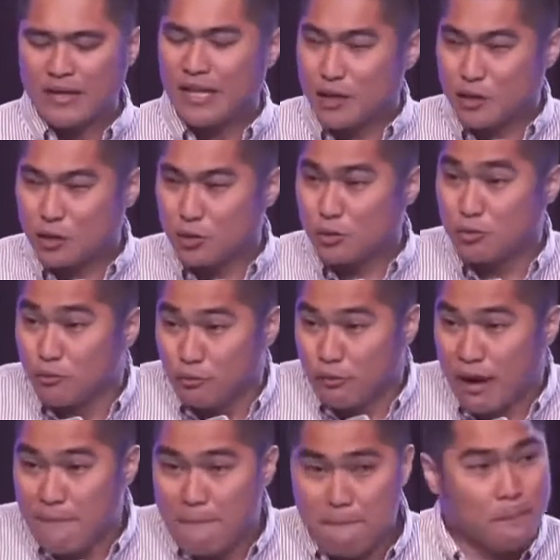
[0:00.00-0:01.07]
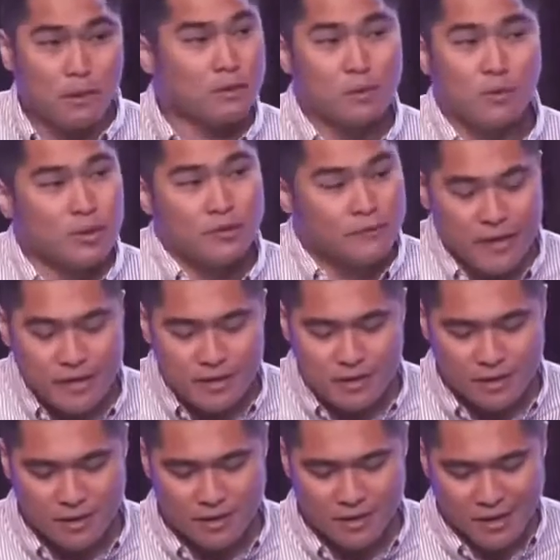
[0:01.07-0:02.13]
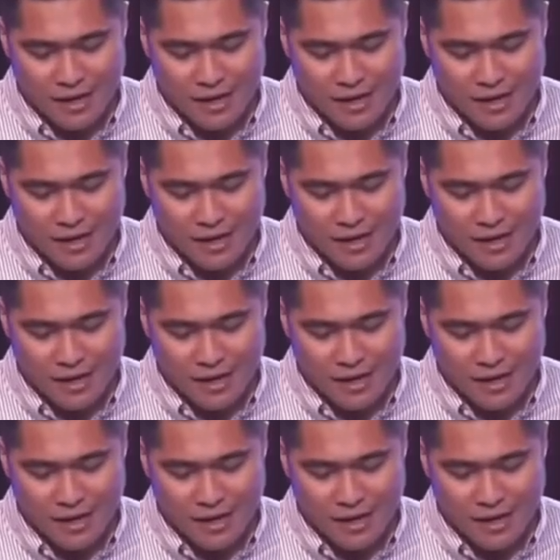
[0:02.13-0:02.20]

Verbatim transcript: they trembled with fear.